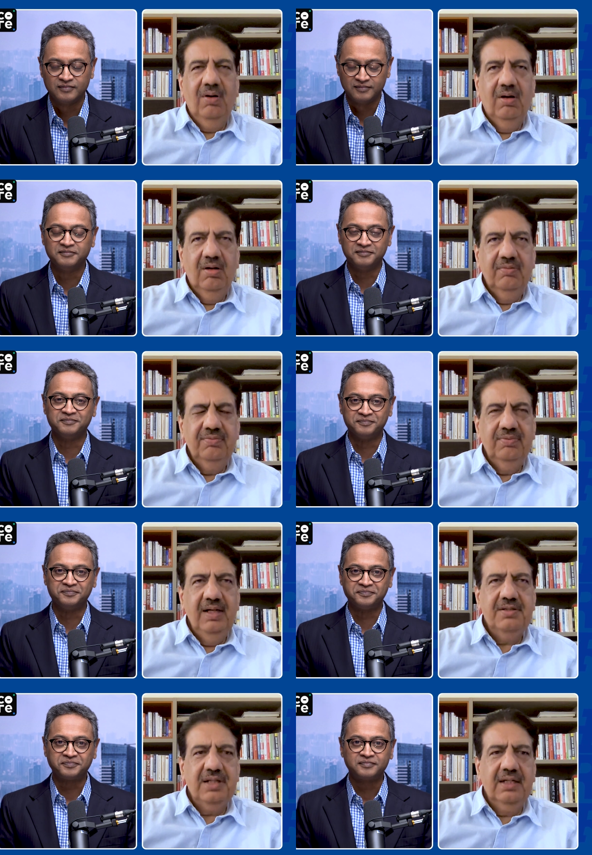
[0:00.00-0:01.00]
Speaker 1: of
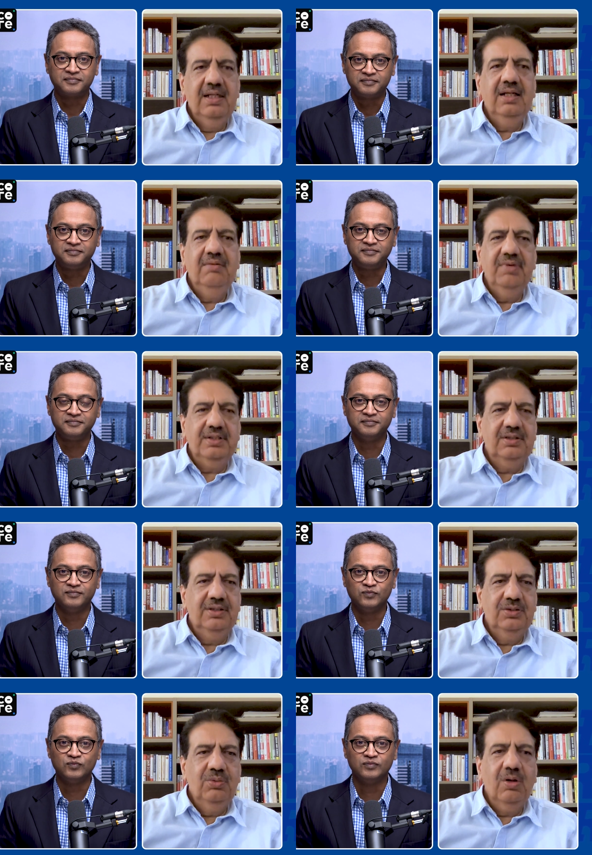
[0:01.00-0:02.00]
attracting
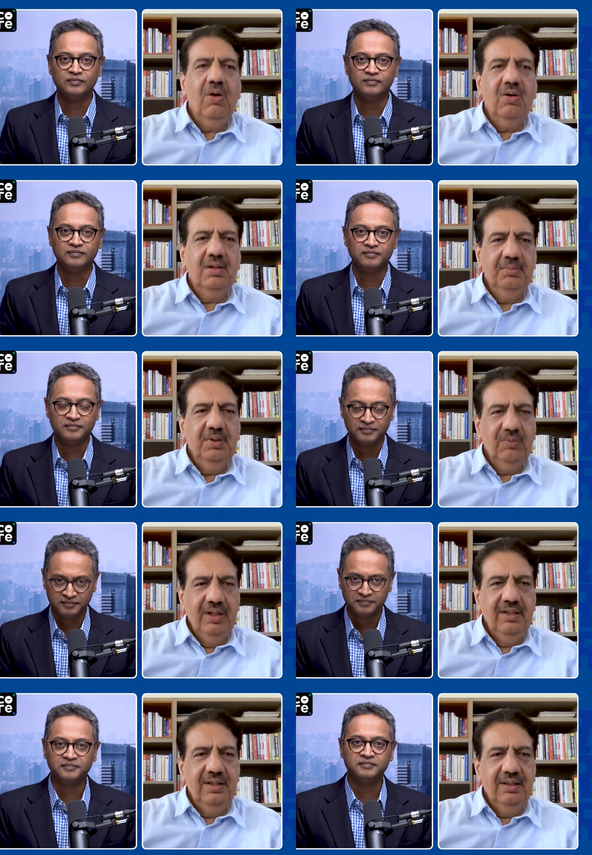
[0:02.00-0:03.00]
investors who are long term
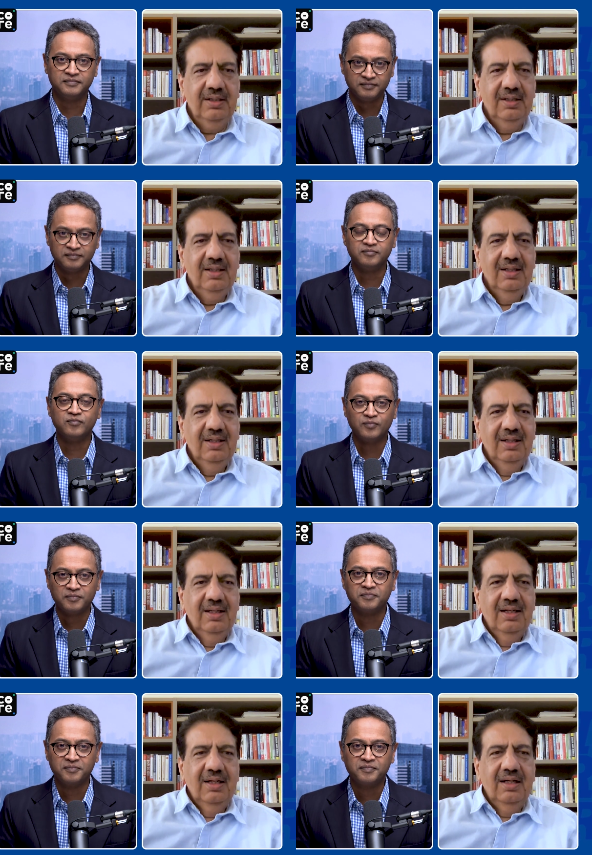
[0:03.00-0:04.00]
oriented.
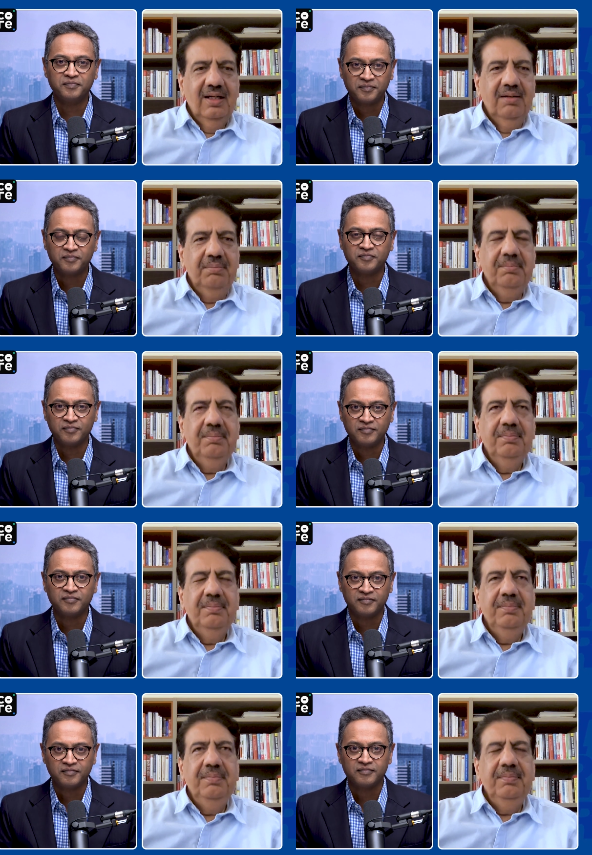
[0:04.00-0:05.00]
Uh,
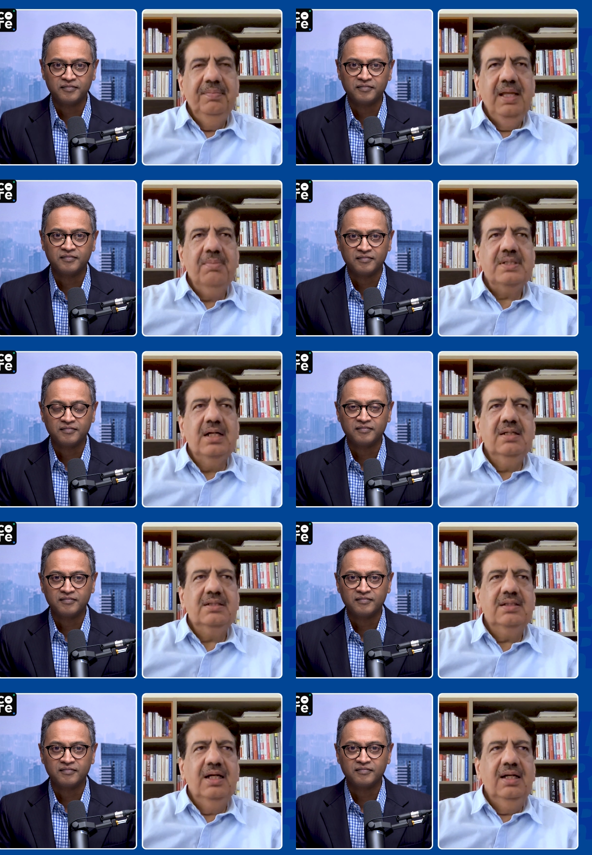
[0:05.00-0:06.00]
they must
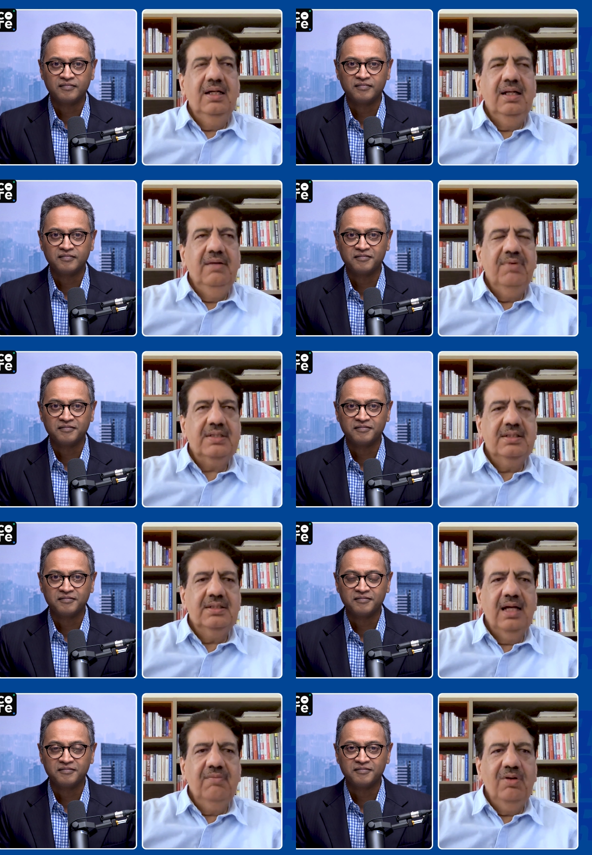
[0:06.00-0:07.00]
understand
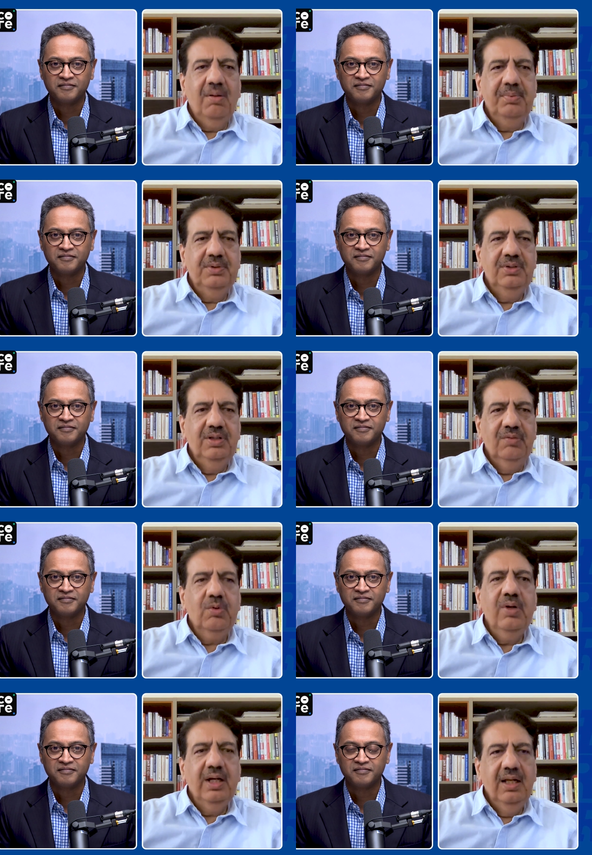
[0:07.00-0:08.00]
investors have an opportunity of
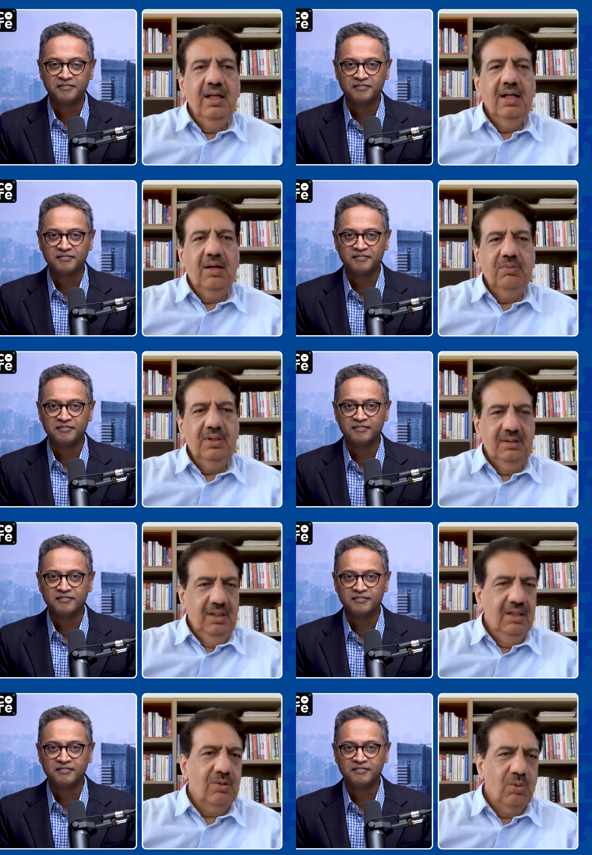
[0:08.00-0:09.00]
going in and out
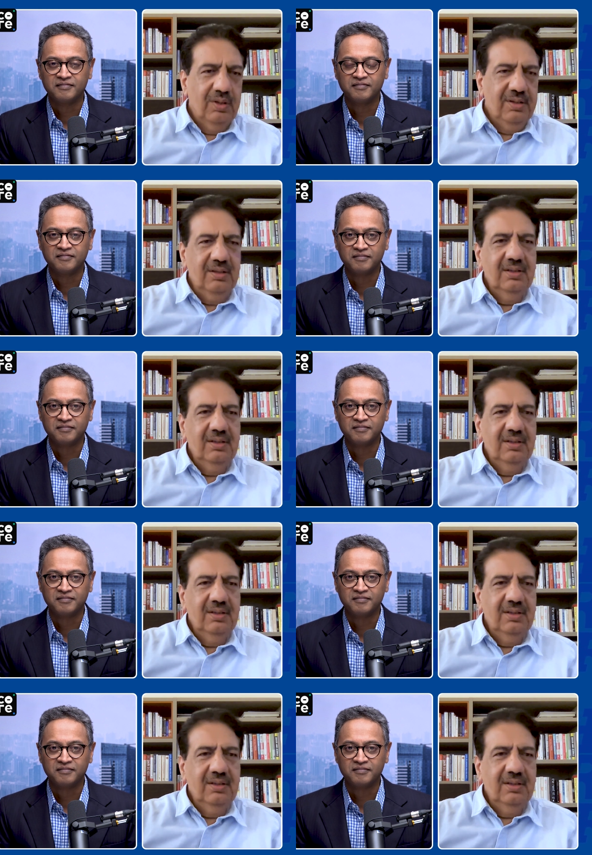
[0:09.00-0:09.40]
in a quarter.